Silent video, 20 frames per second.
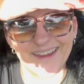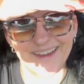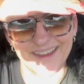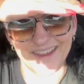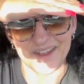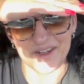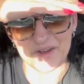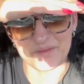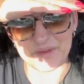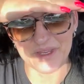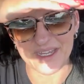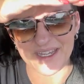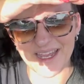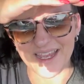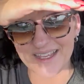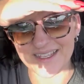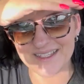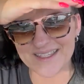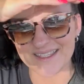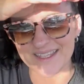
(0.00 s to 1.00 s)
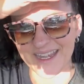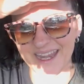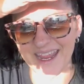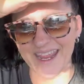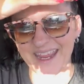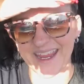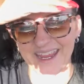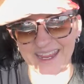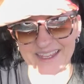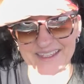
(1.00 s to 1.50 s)
It'll be nice
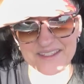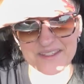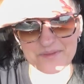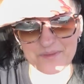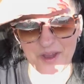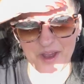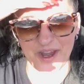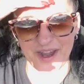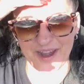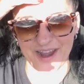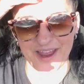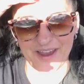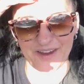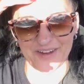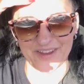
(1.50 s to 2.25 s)
today and tomorrow,